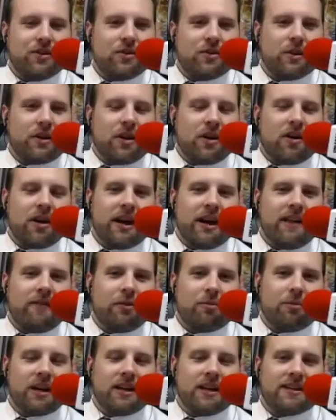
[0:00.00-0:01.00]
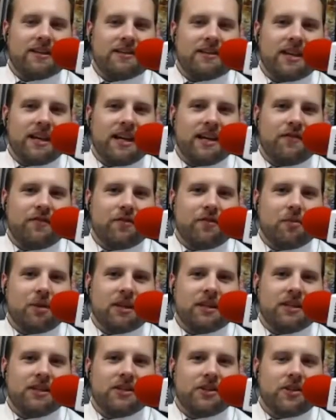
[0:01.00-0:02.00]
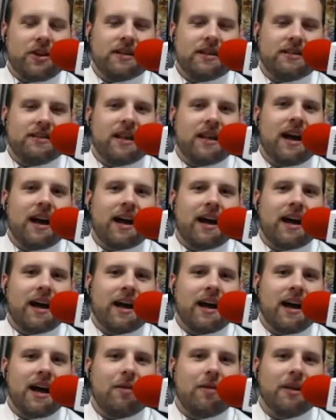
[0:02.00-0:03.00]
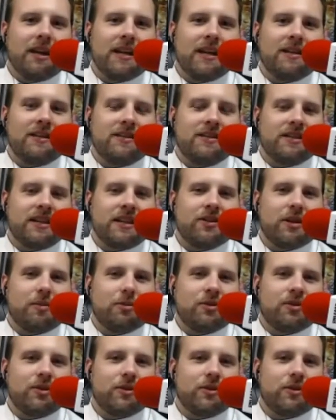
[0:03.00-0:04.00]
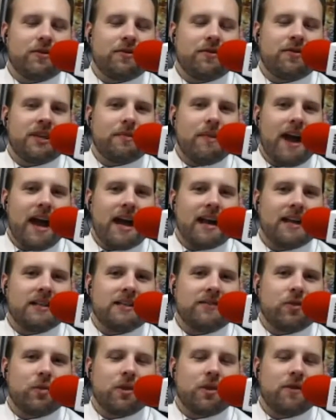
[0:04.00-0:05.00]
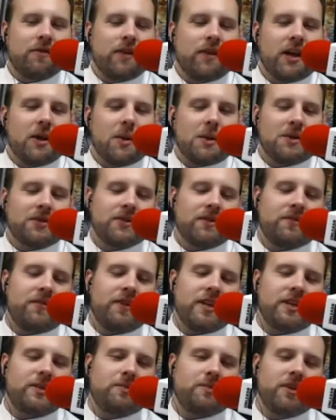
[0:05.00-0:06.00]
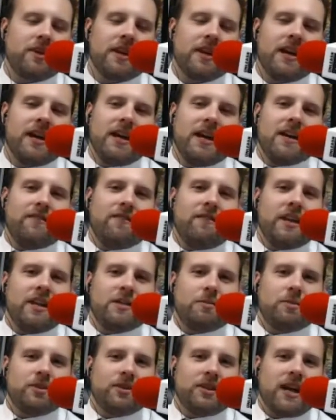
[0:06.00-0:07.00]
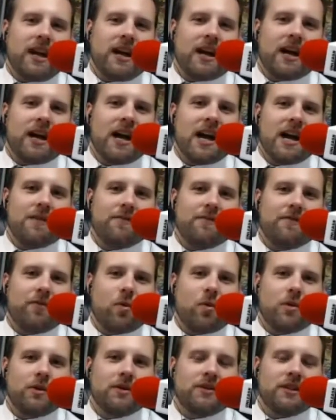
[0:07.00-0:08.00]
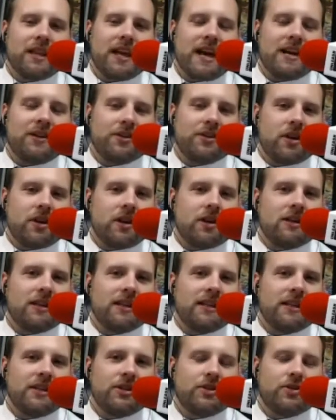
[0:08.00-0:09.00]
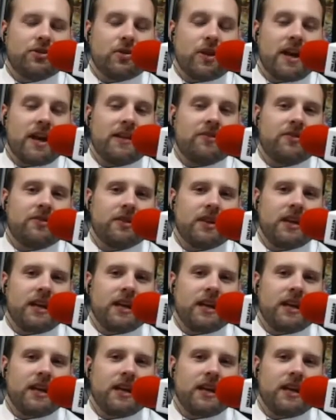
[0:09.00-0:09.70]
And all right, everybody, this is Andy from UnleashStrengths.com. Again, this is another episode of Theme-ADDICTS. If you want to follow us on Facebook, Facebook.com/UnleashStrengths.